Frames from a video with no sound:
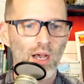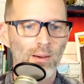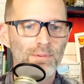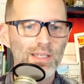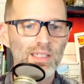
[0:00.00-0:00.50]

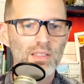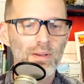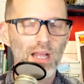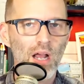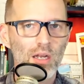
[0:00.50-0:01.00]
Opinions
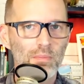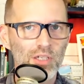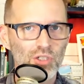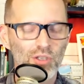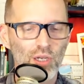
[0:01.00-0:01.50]
about
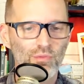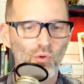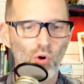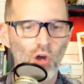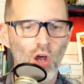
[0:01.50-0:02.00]
automation,
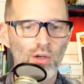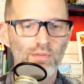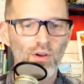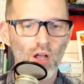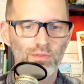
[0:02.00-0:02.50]
therefore, are
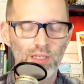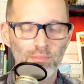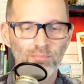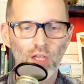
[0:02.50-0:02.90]
evolving.